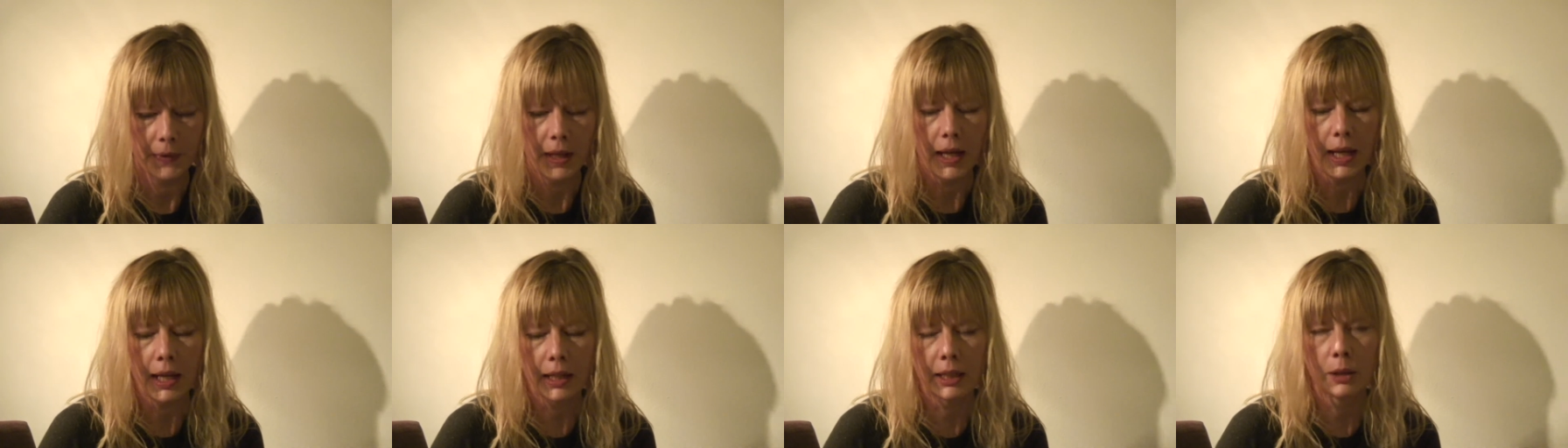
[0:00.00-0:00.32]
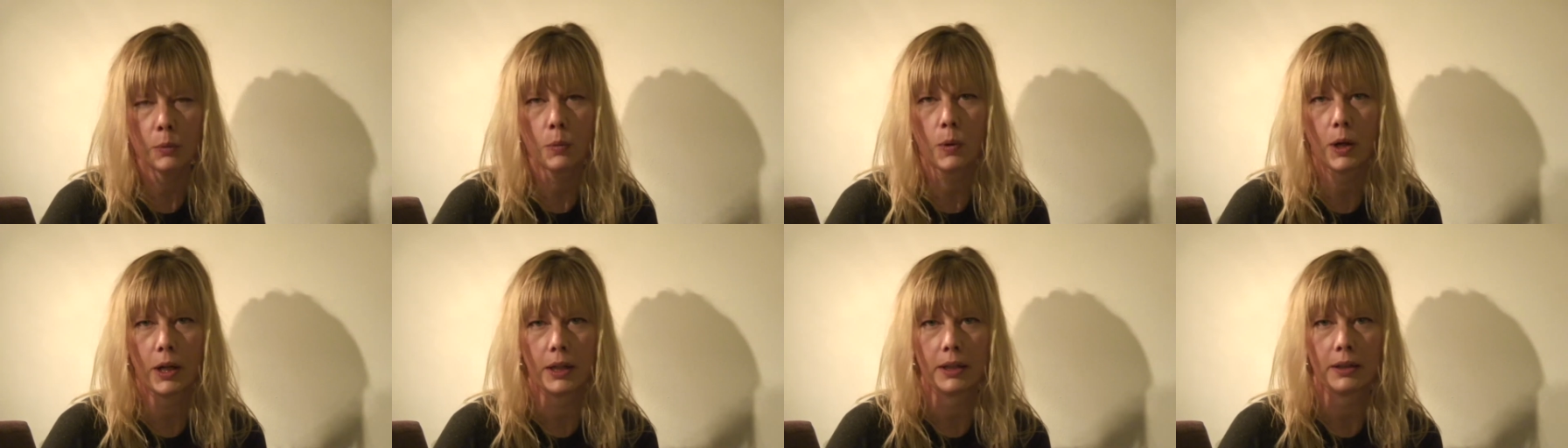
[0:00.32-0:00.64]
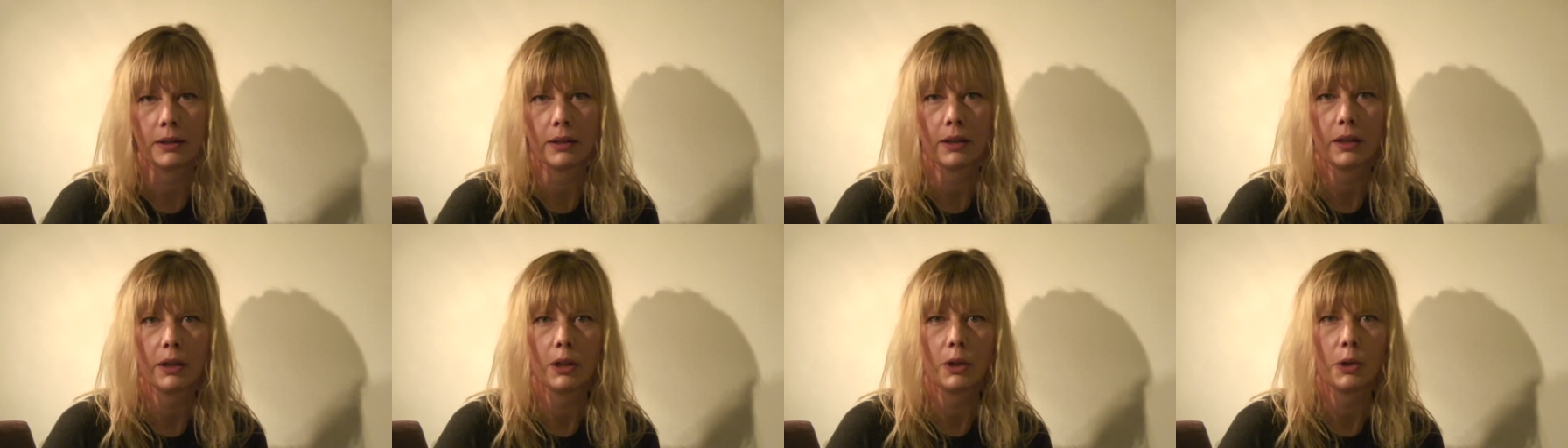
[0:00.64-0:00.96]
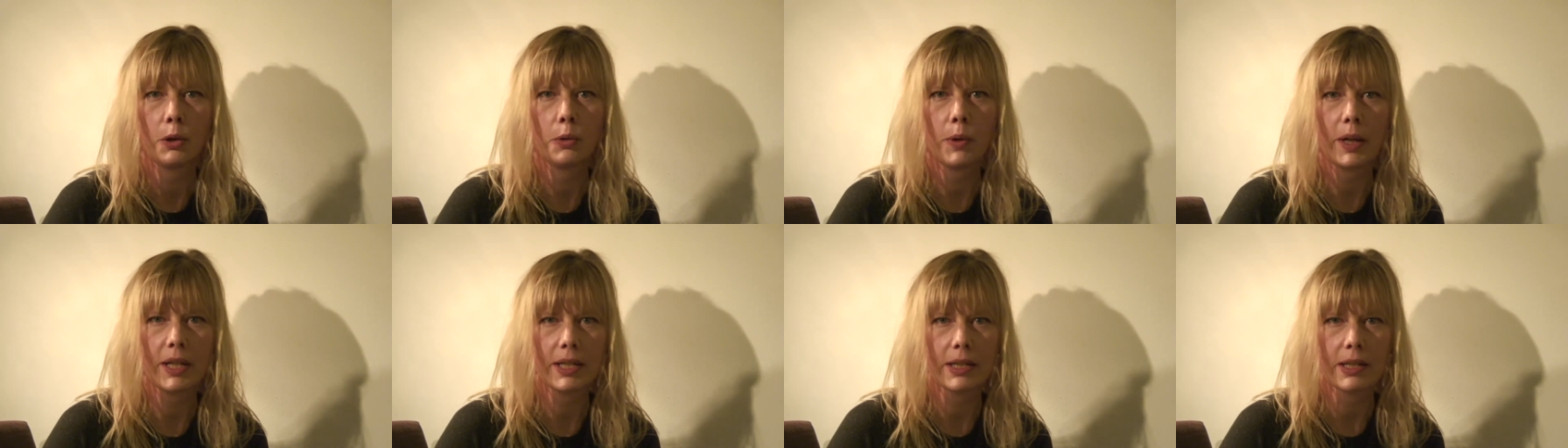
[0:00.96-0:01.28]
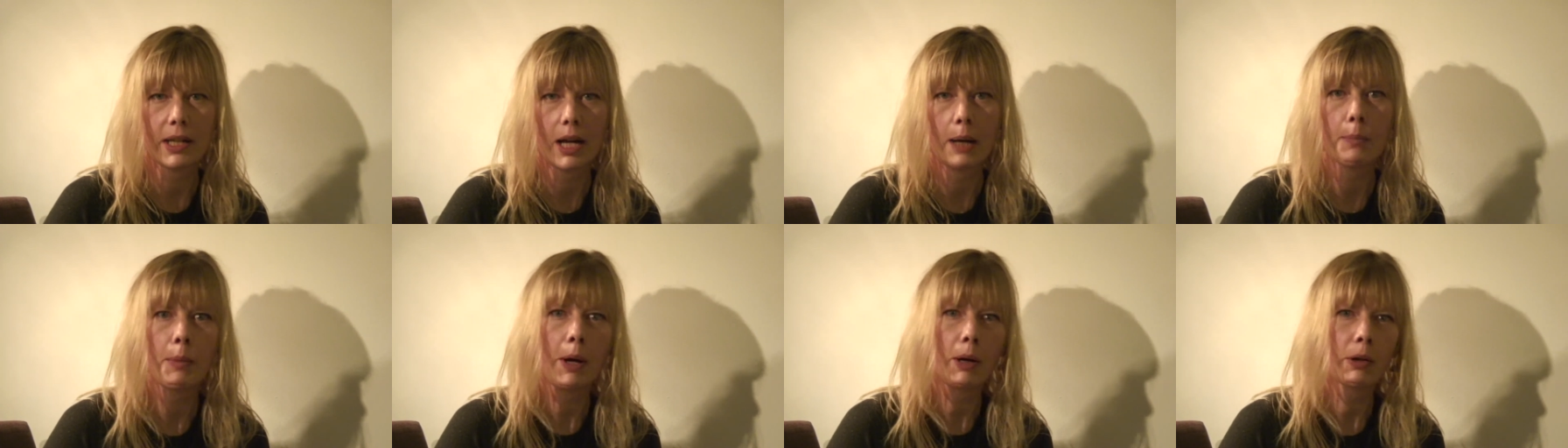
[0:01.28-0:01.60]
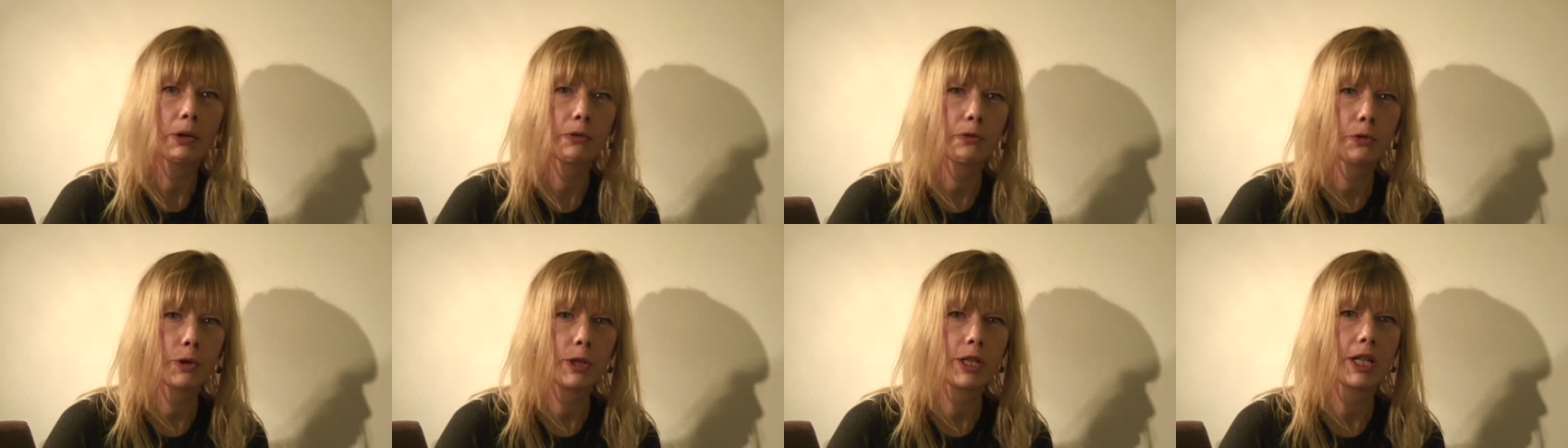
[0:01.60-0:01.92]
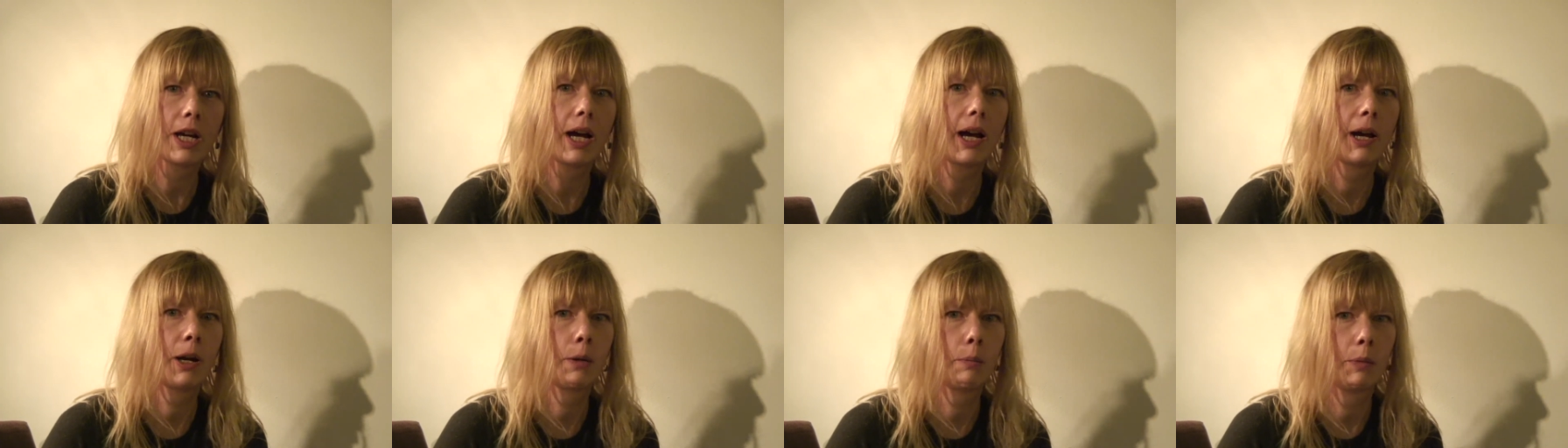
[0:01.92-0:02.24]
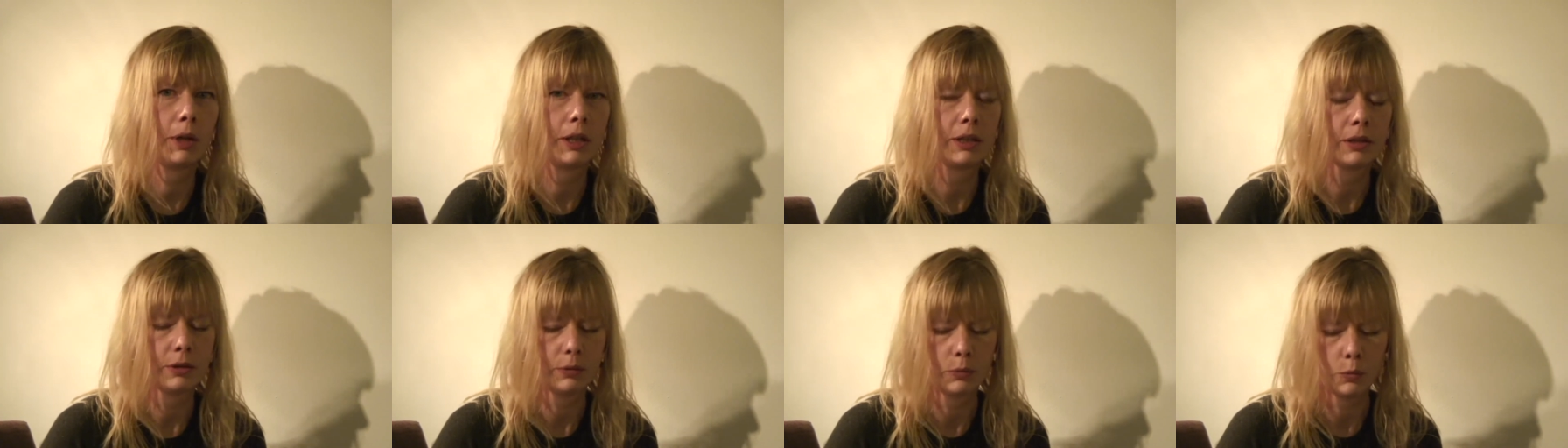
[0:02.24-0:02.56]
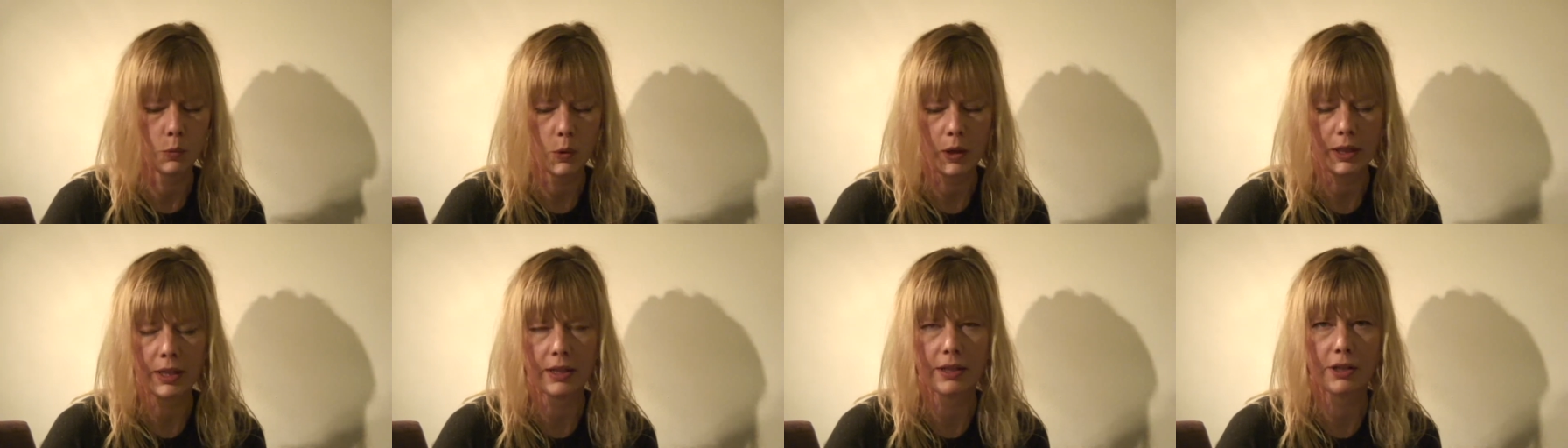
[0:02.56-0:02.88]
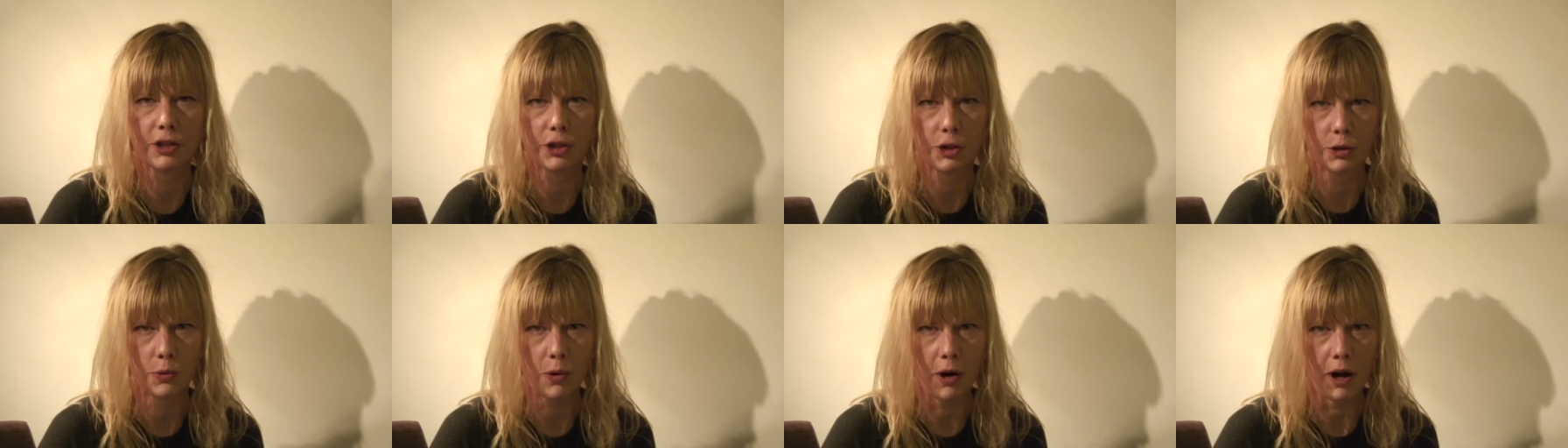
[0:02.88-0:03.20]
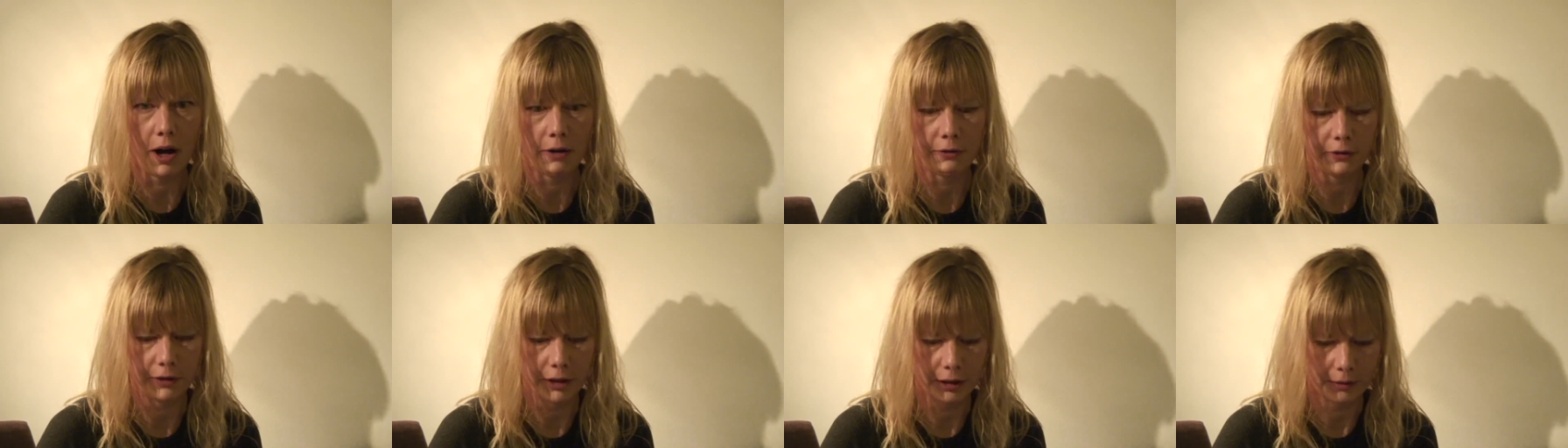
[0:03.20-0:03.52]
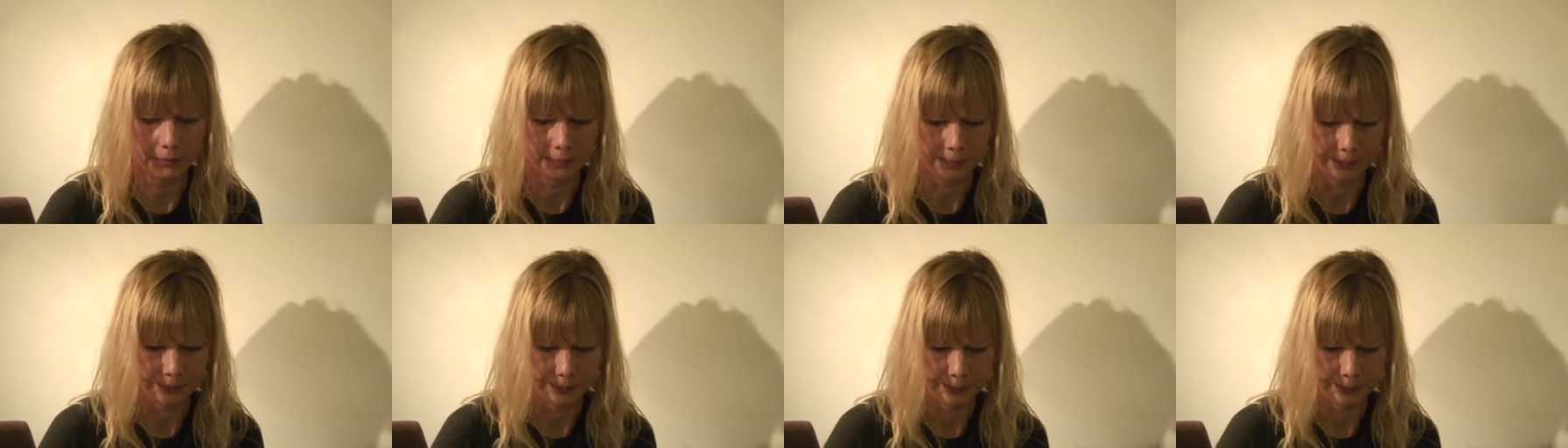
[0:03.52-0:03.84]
anyone who has come out of retirement once too often.